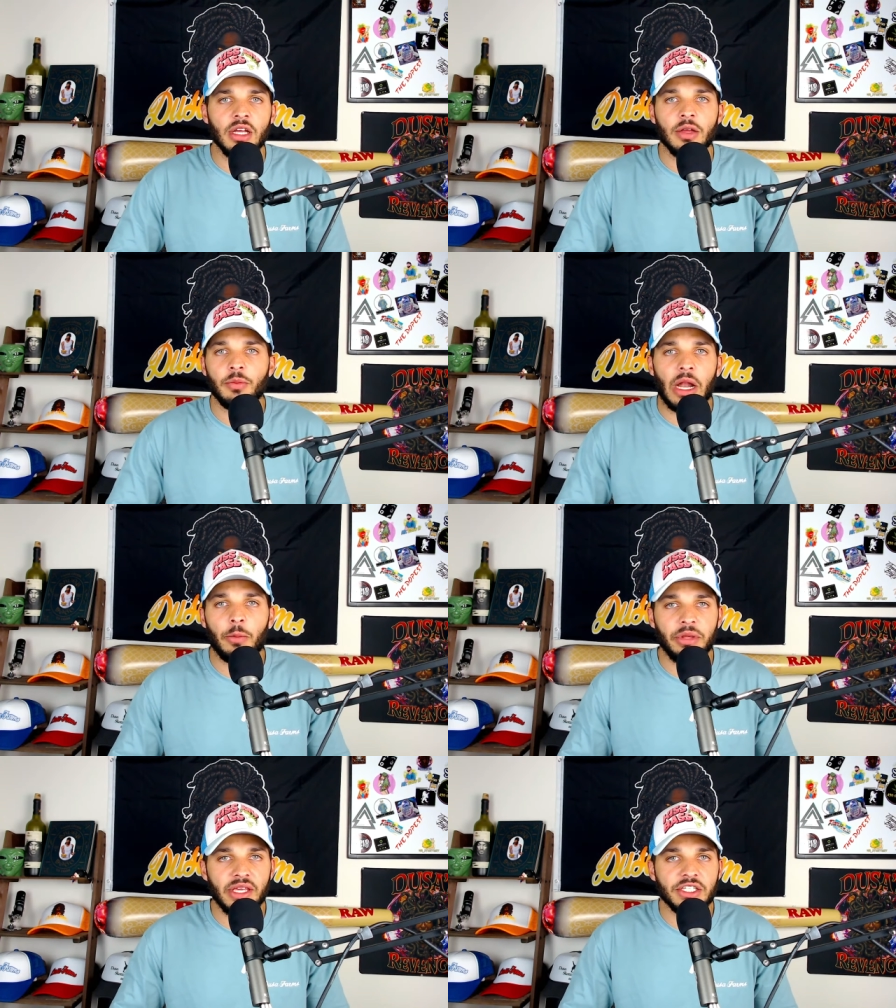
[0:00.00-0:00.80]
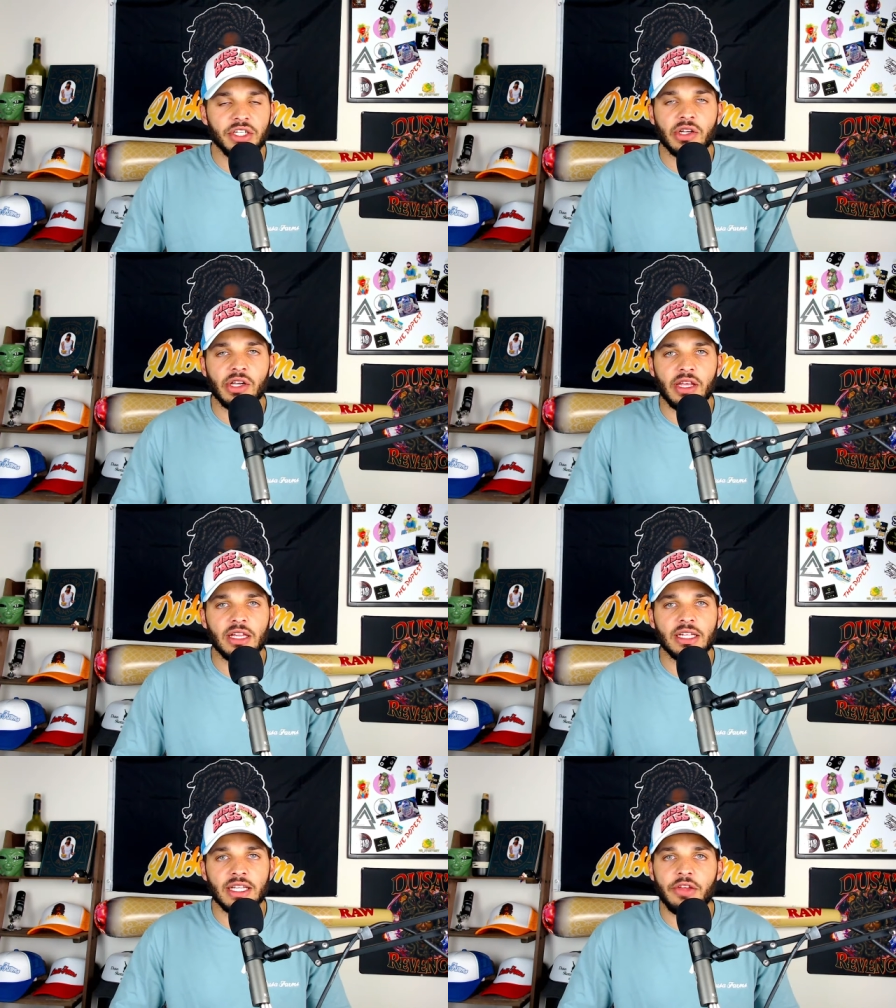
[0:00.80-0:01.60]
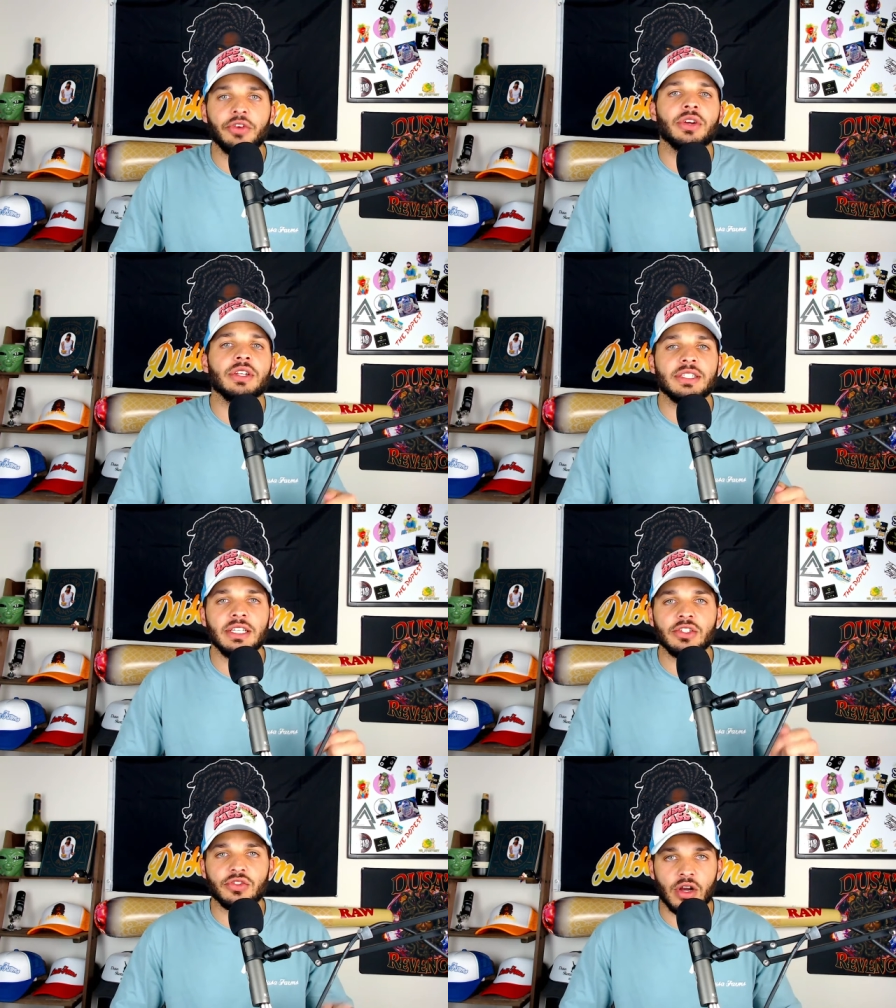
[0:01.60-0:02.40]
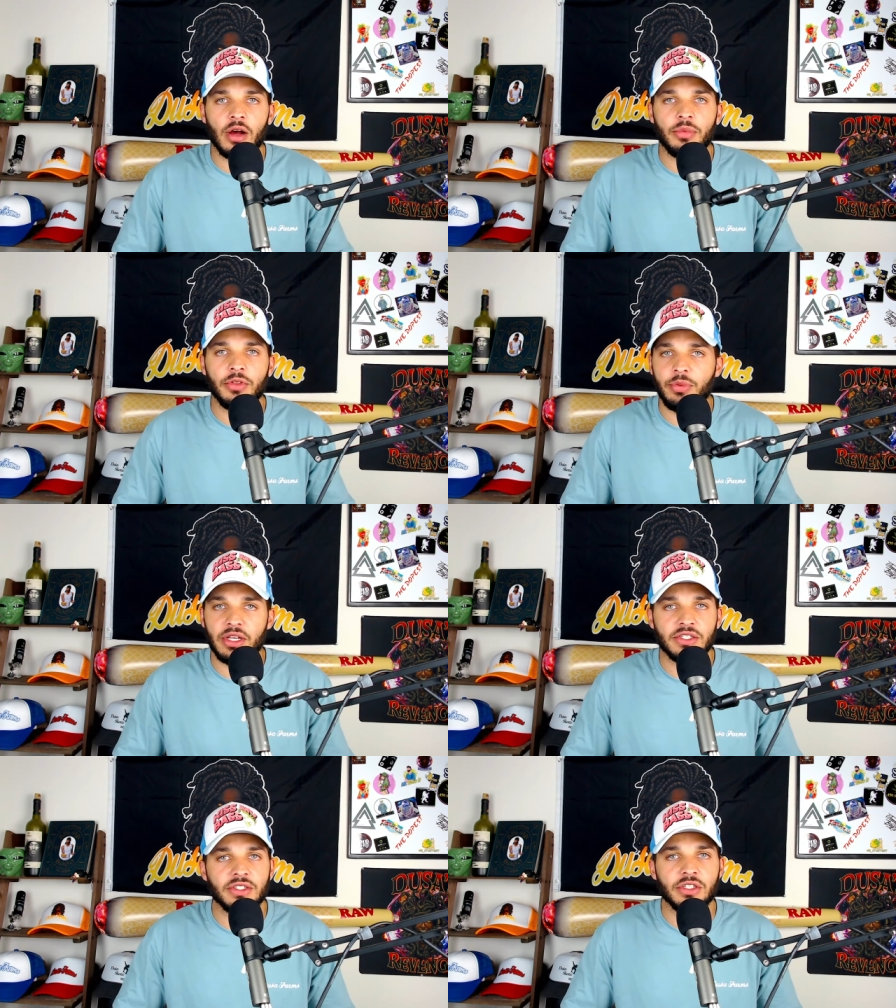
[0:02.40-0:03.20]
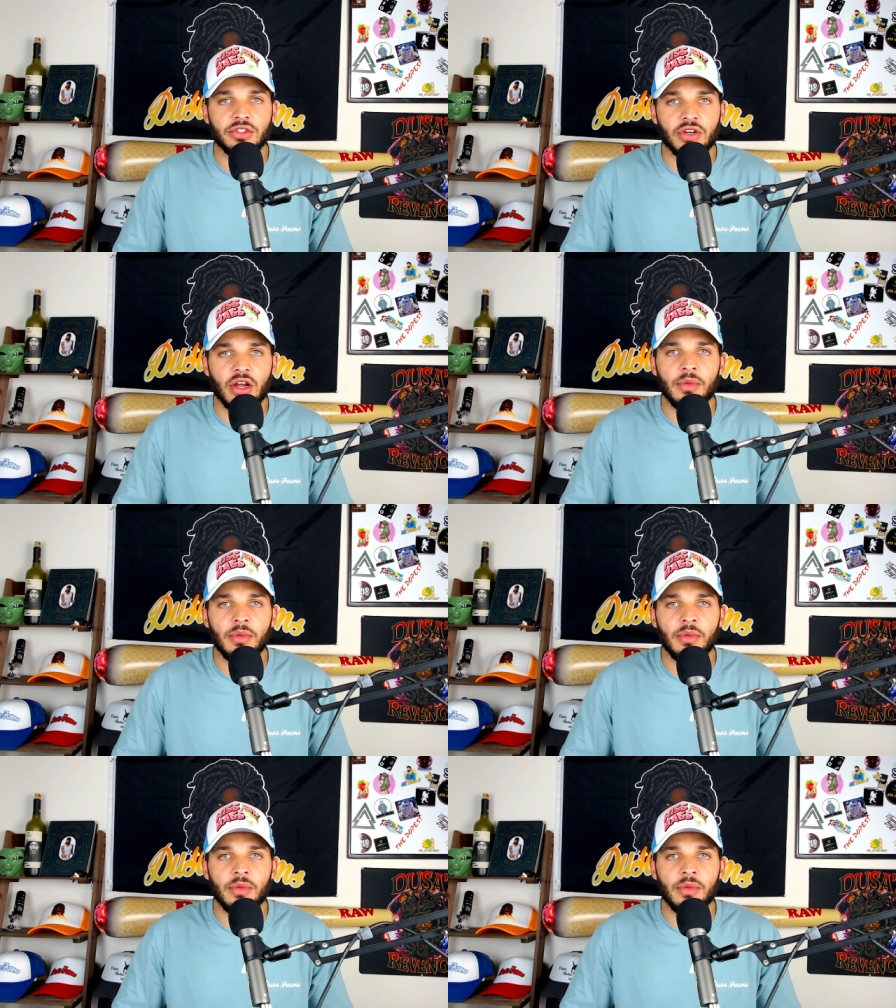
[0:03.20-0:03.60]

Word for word: without pHing or anything like that, you're going to see it drop. The pH is going to drop.